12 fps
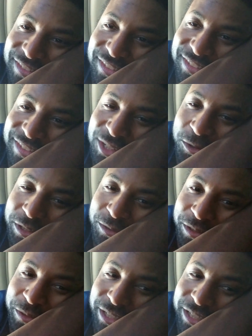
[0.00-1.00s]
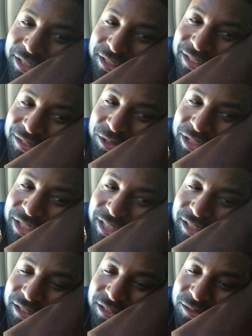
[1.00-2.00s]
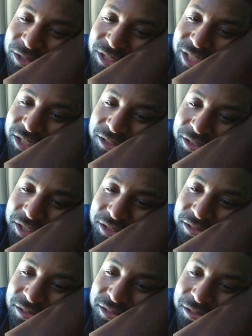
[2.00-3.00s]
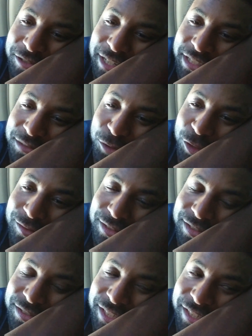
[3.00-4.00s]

So what we go? What y'all? What y'all gonna do? You watching movies and stuff?